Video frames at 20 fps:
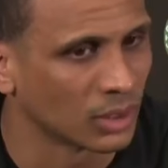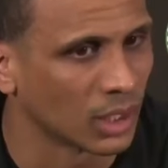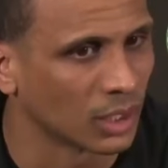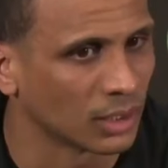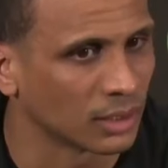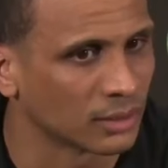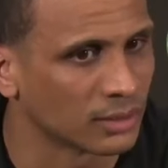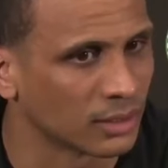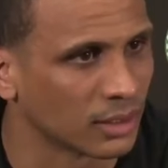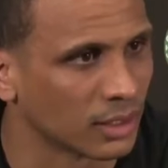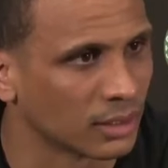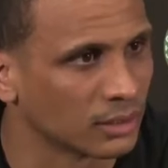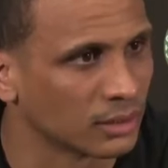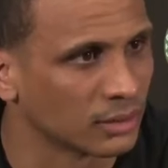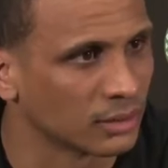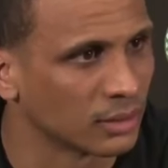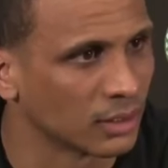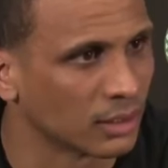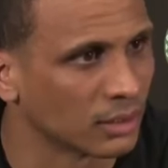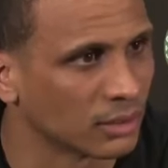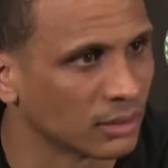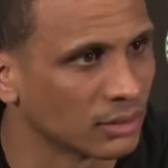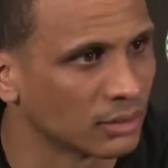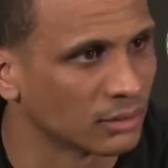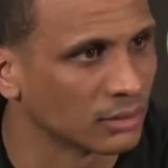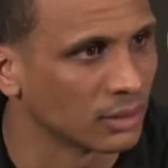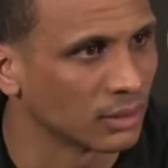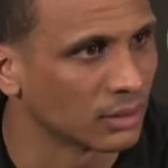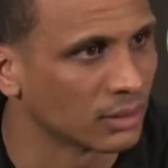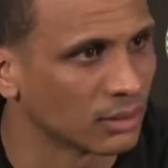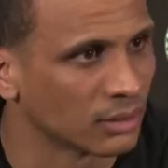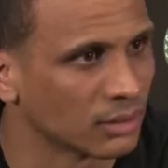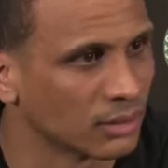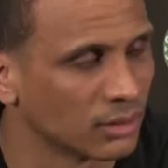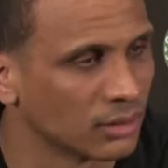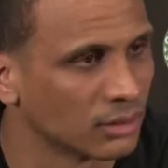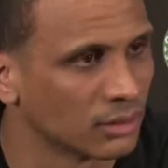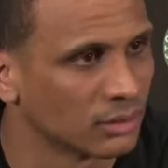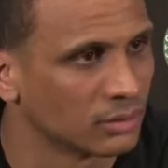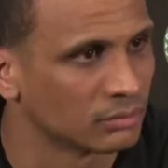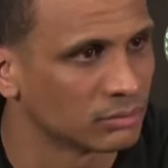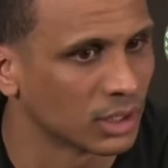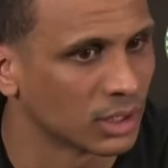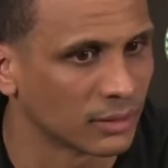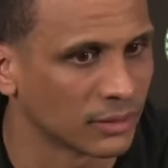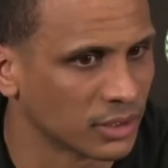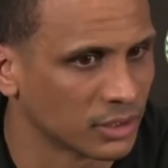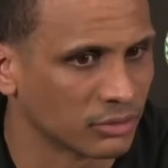No, not tonight. No. No,